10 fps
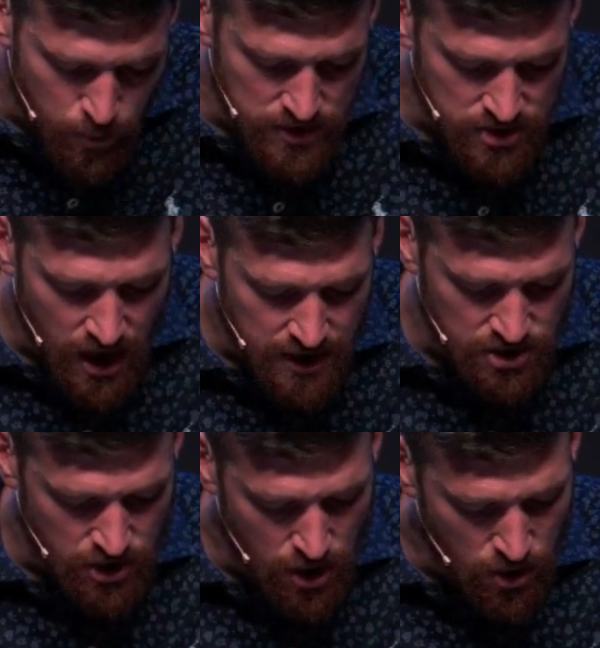we sought
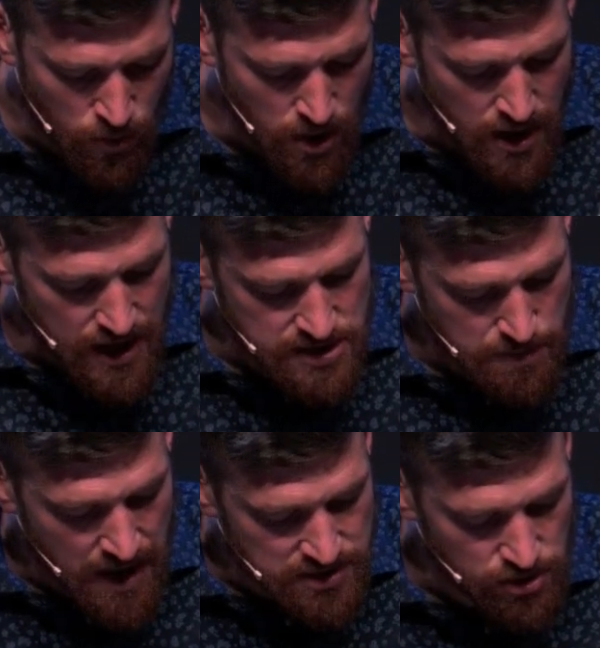to go into
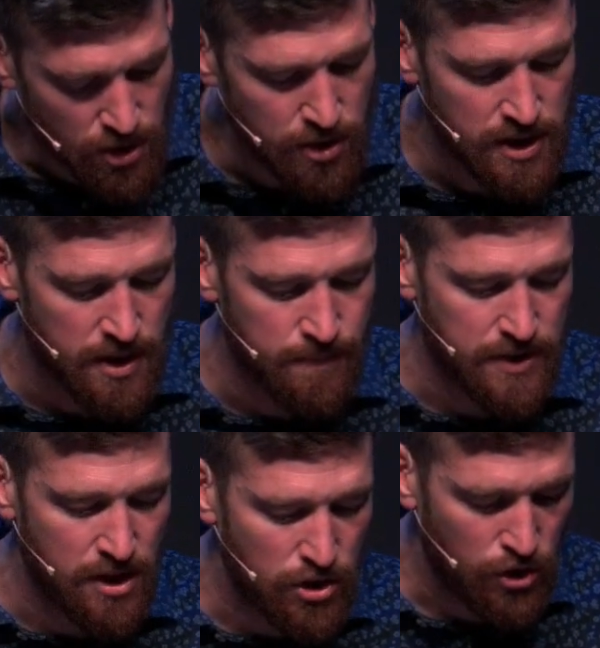Macedonia,
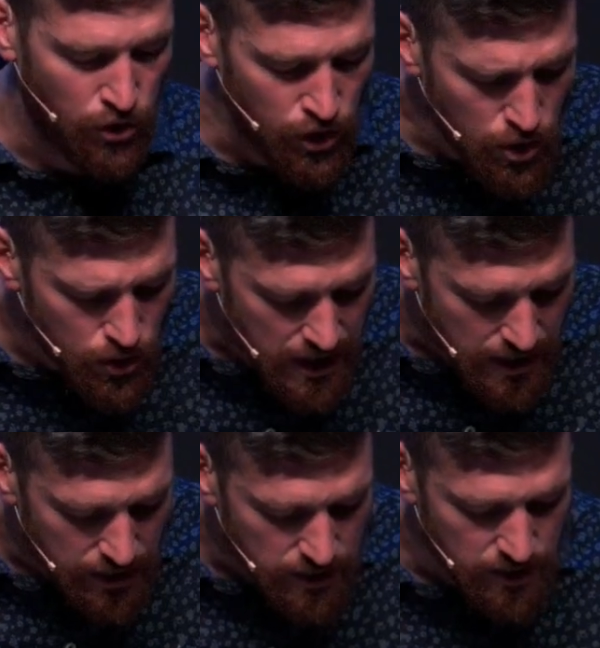
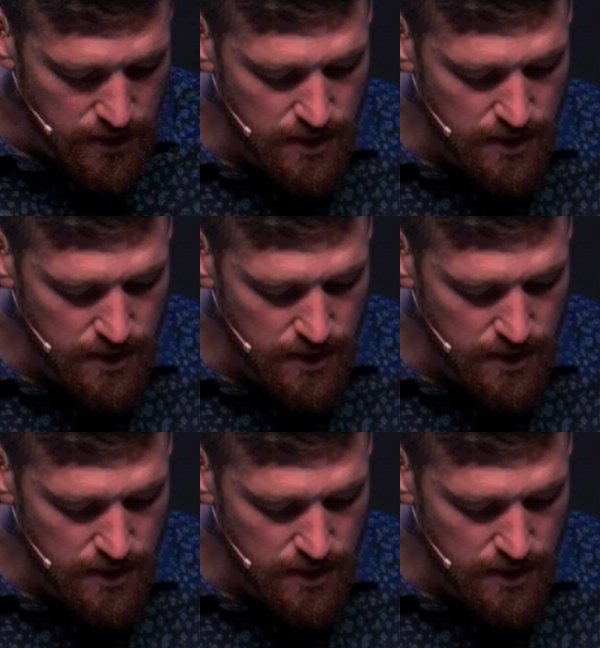concluding,